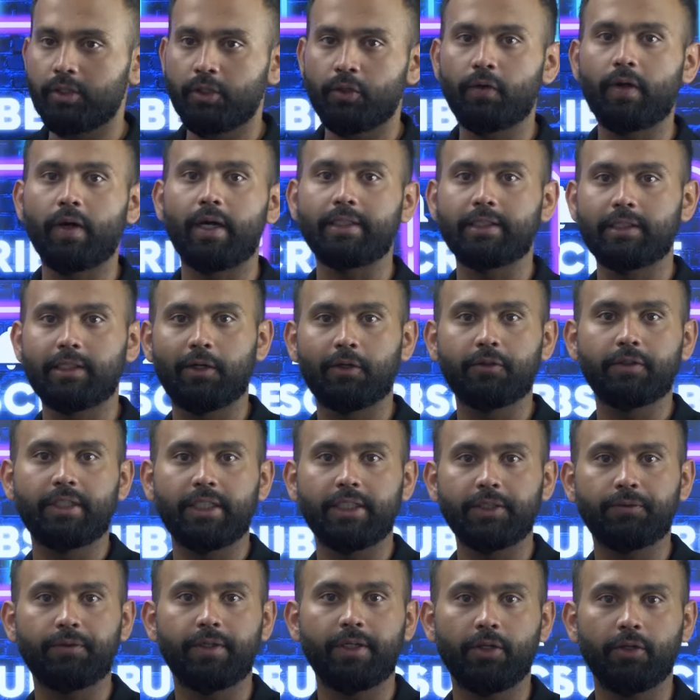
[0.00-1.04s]
you guys loved
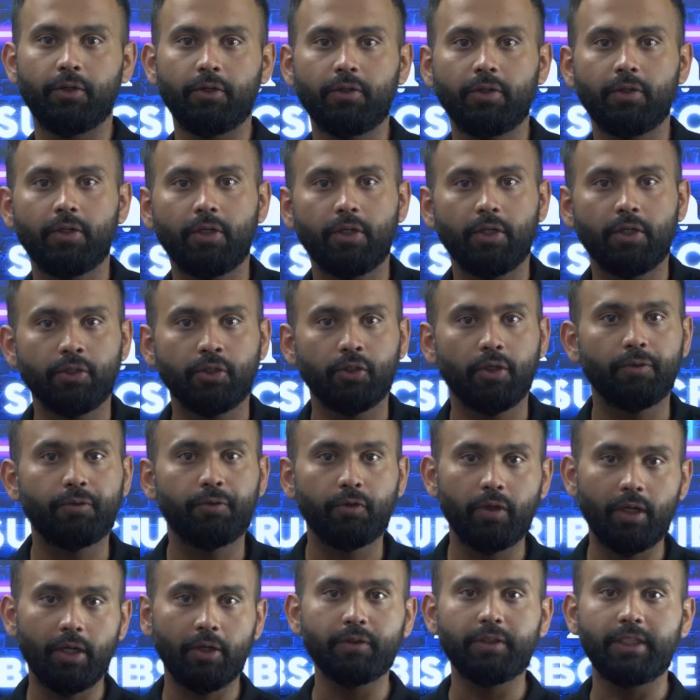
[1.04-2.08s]
this video. So if
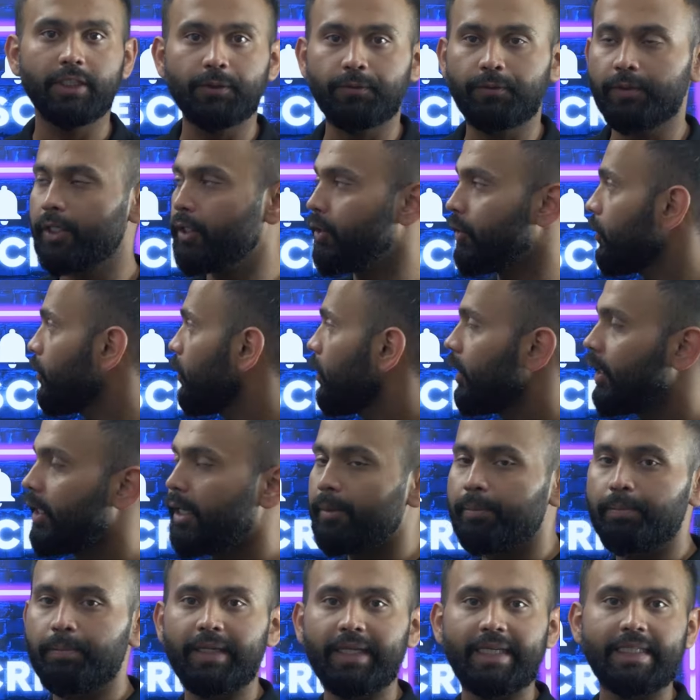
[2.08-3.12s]
you love this video,
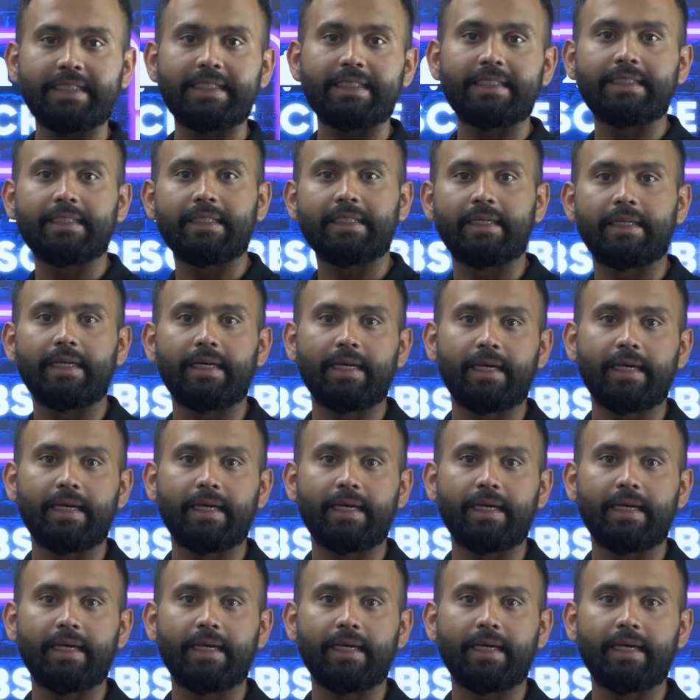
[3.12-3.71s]
please